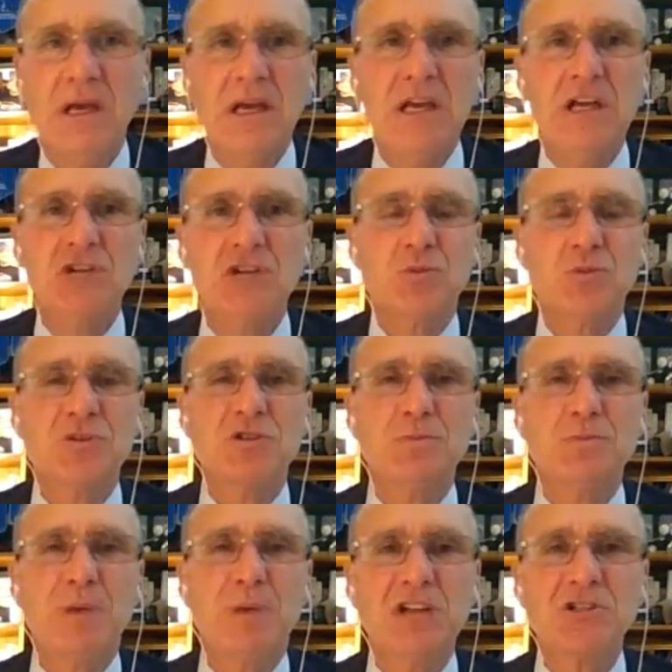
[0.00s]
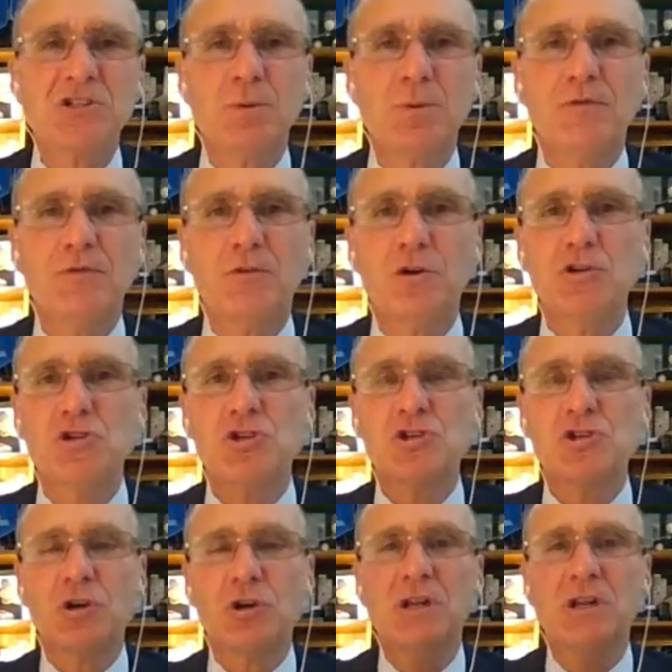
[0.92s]
is responsible for
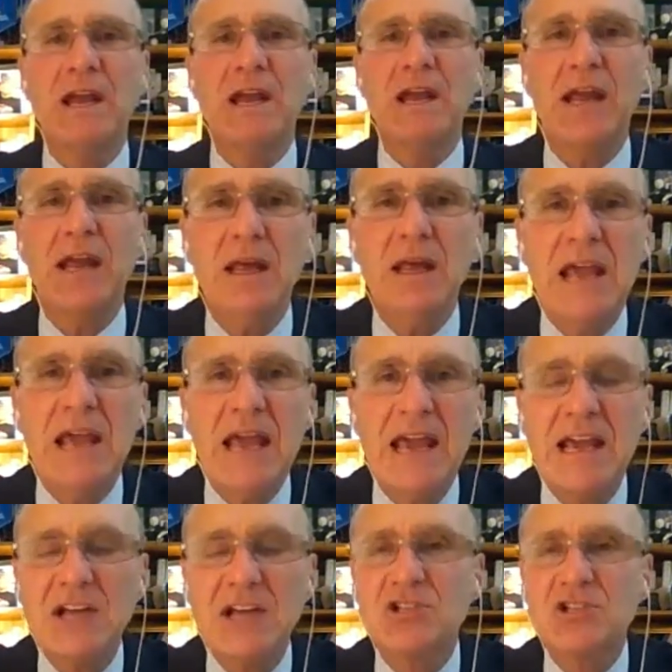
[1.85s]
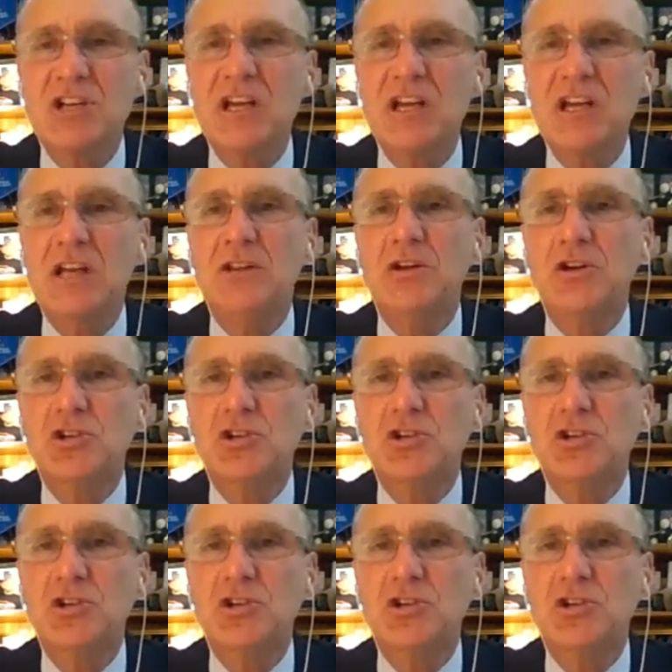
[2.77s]
ensuring that eggs in their